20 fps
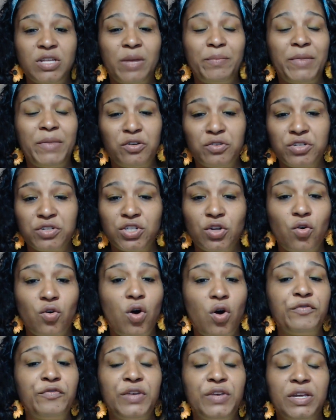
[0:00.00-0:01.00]
I'm like, you're still
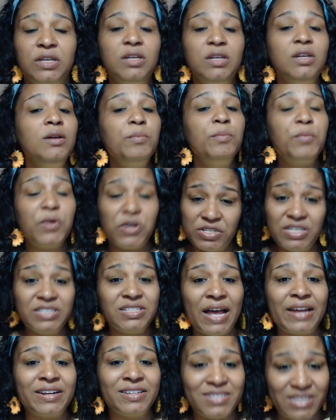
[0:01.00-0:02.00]
coughing. Person
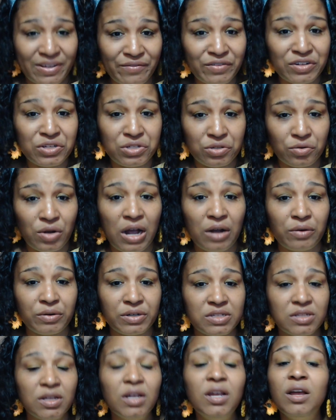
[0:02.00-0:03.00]
died in 72 hours.